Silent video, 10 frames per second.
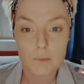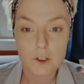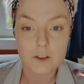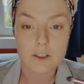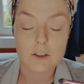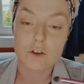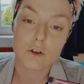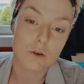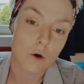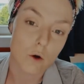But you see, it's
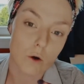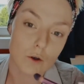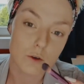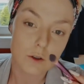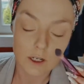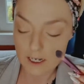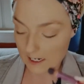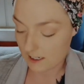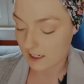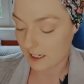not
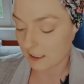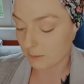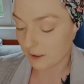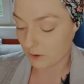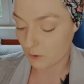incredibly